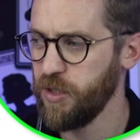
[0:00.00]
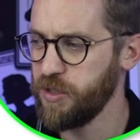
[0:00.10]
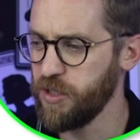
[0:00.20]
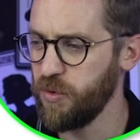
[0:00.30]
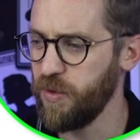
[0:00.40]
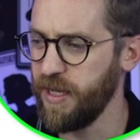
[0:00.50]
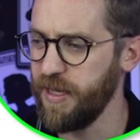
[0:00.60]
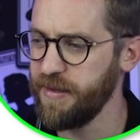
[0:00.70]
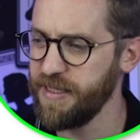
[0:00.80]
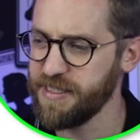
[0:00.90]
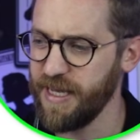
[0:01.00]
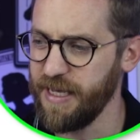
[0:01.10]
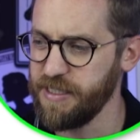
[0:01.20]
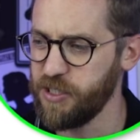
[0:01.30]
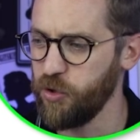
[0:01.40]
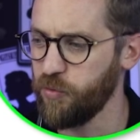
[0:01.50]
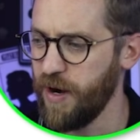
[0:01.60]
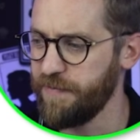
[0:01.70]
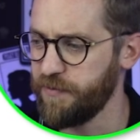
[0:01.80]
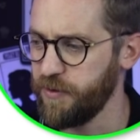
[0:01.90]
So in this case, your
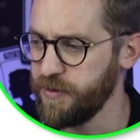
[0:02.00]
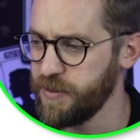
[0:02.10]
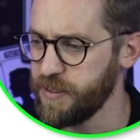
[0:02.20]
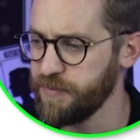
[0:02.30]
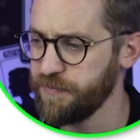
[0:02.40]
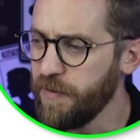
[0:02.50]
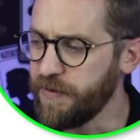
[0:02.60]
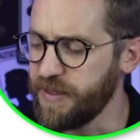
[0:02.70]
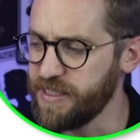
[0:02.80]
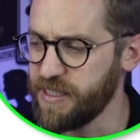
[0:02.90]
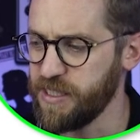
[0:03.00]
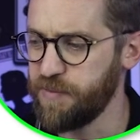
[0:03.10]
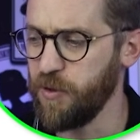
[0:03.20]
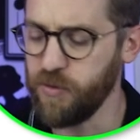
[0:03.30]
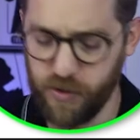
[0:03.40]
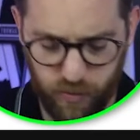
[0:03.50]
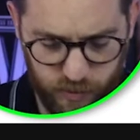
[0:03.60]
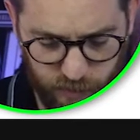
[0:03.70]
reference for this disposal,